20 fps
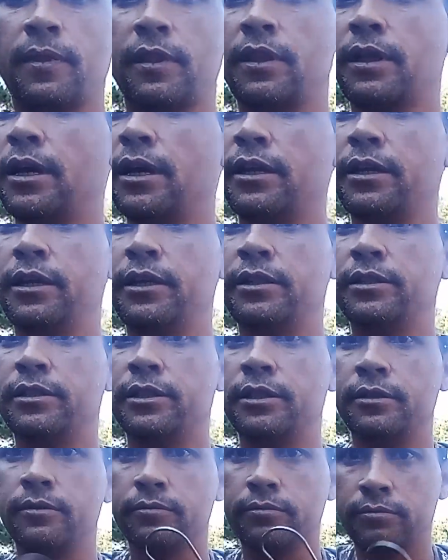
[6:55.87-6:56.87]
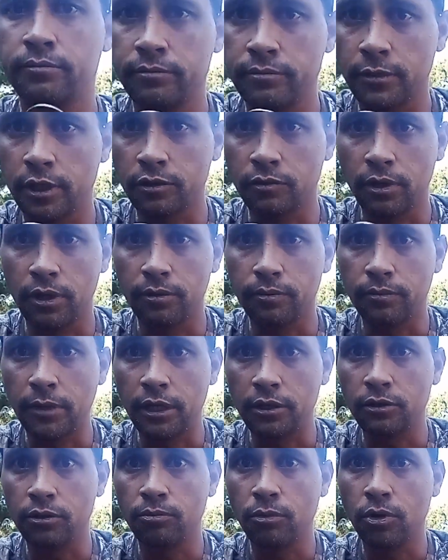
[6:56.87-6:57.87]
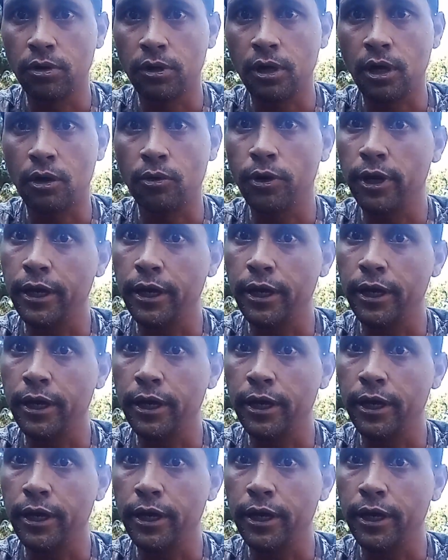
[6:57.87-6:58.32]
That easy. That's what my little boy called